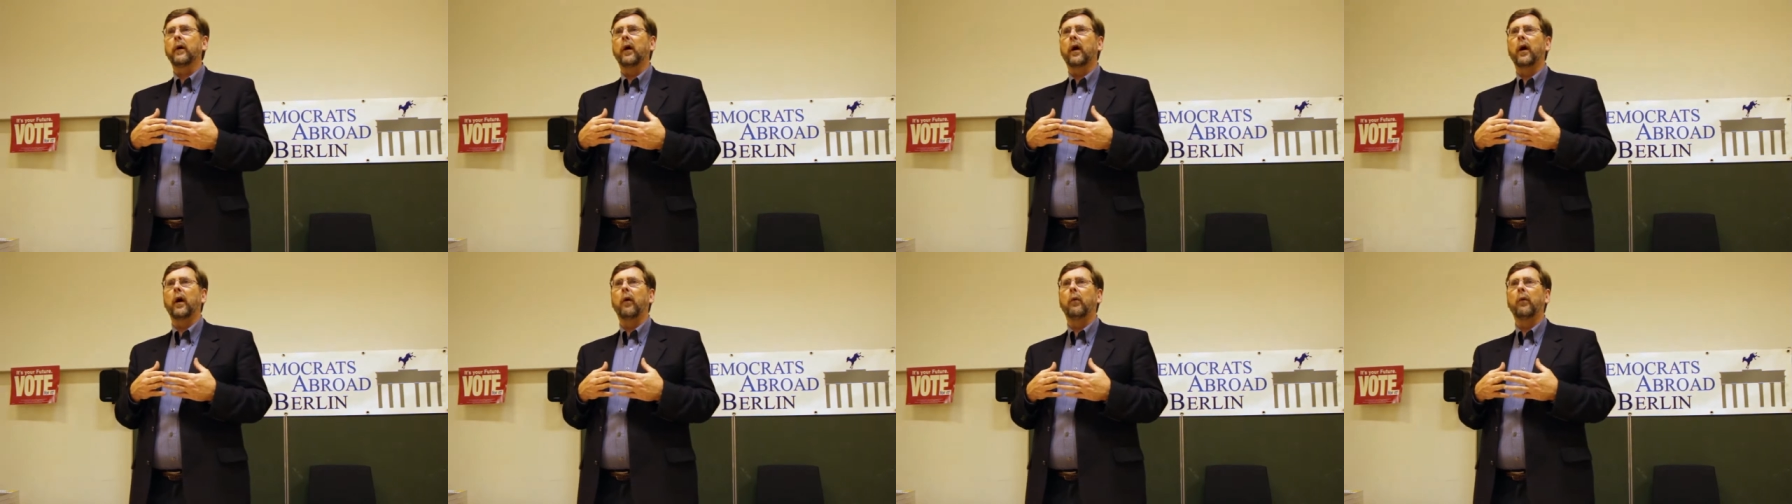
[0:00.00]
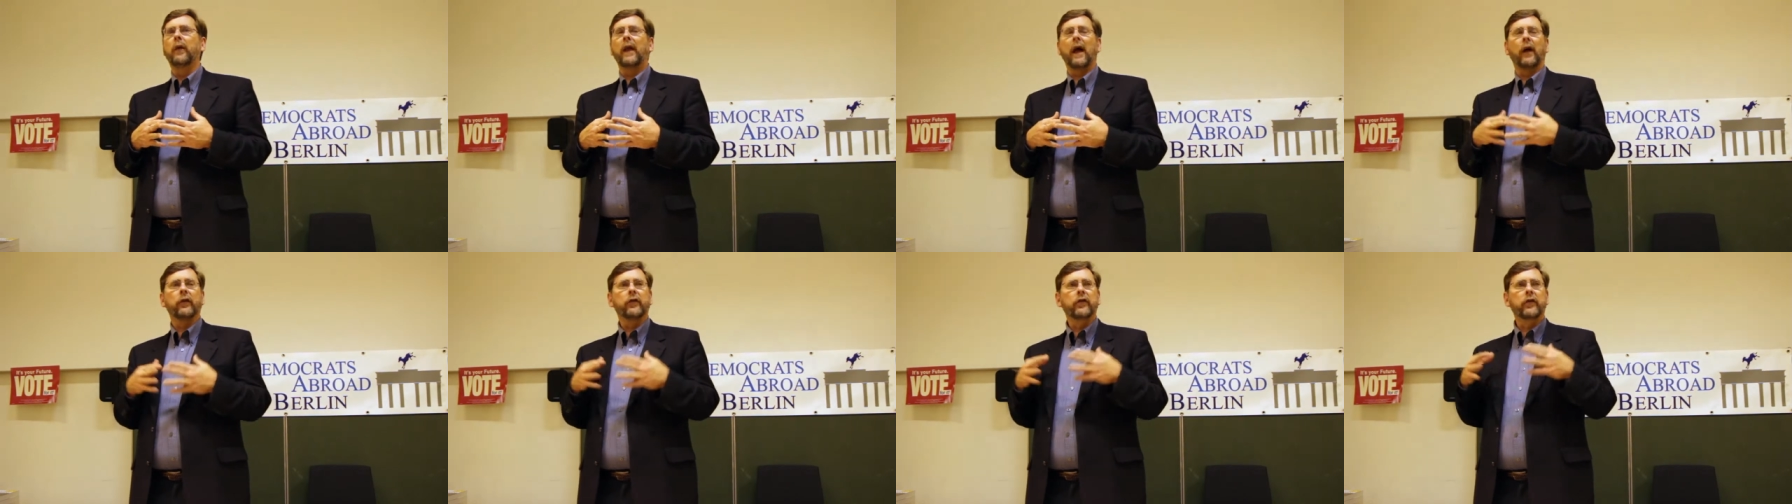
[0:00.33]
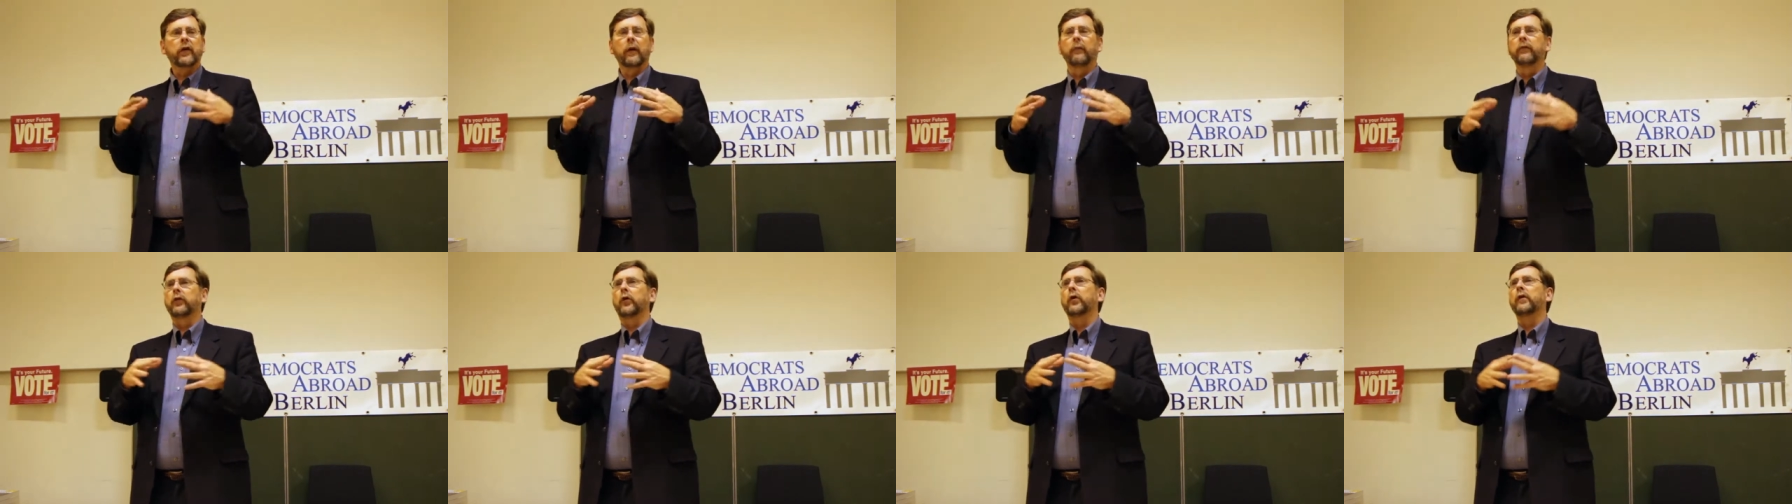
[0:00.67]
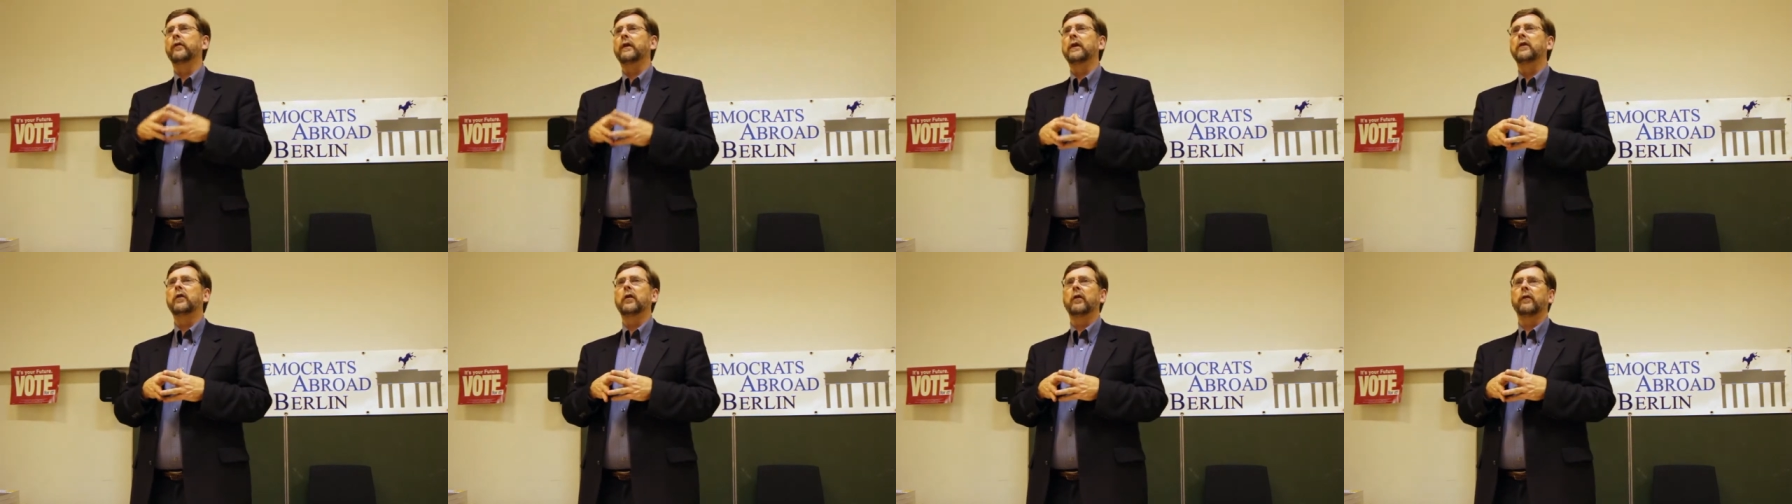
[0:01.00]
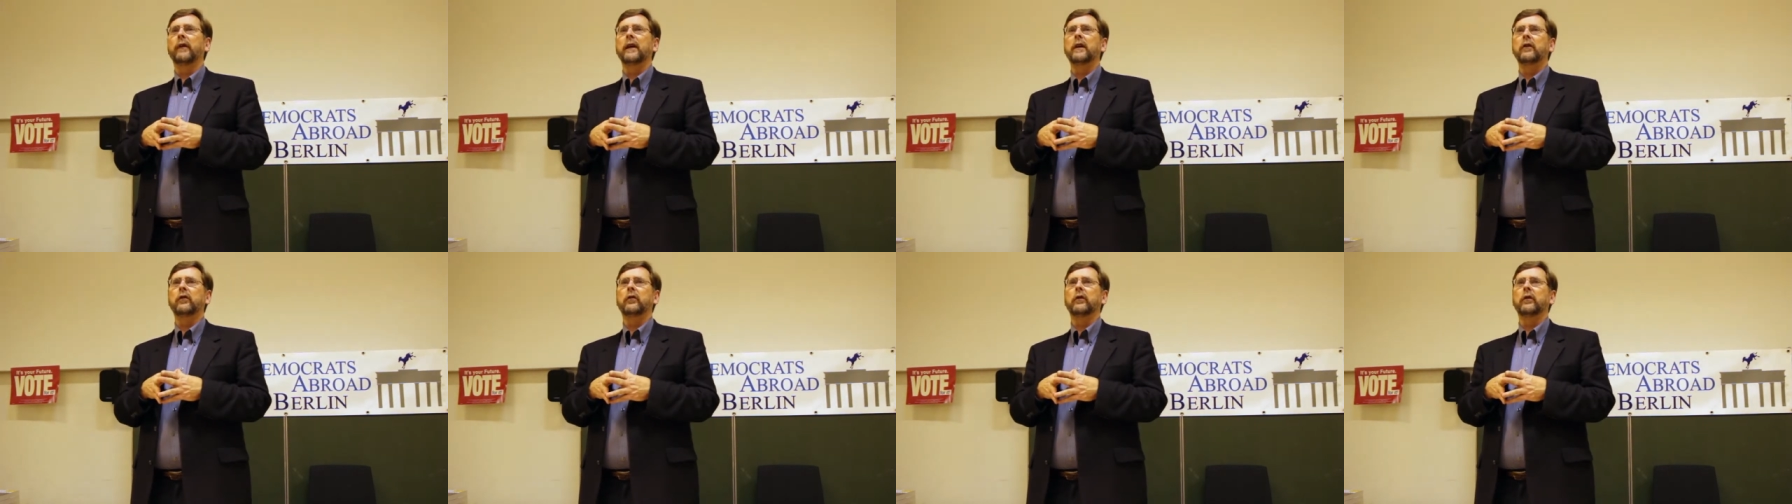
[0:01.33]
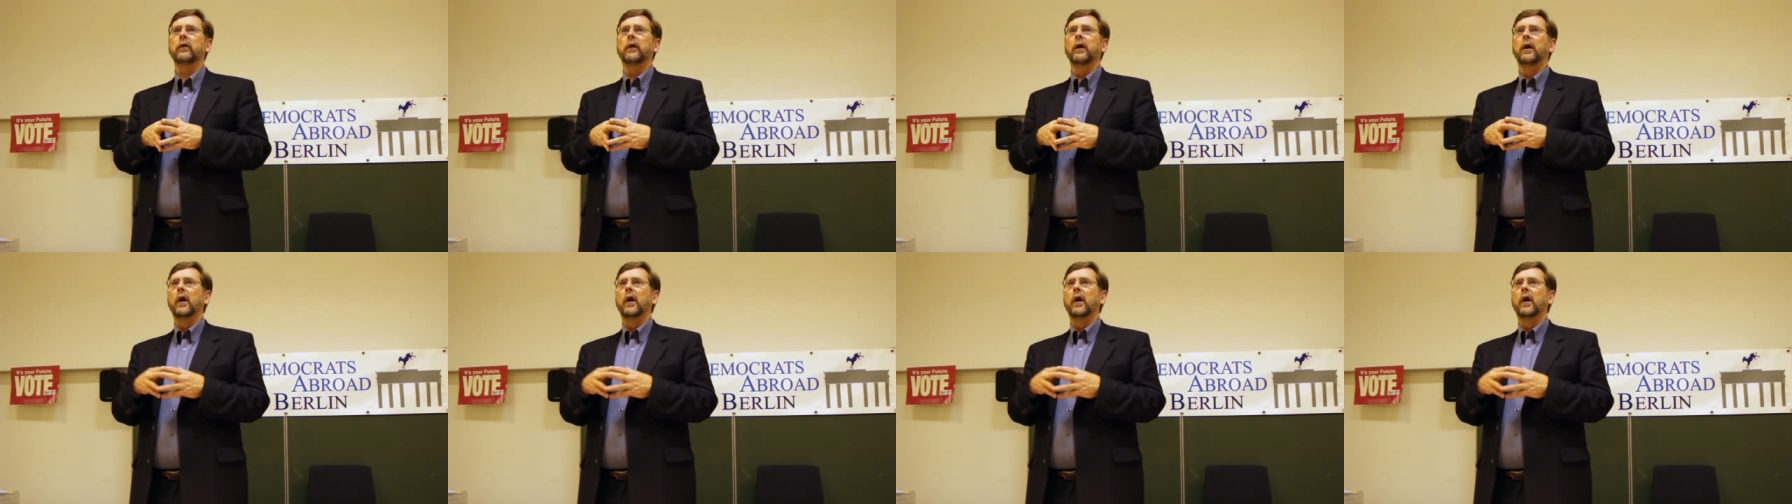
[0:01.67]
uh, without some sort of intervention.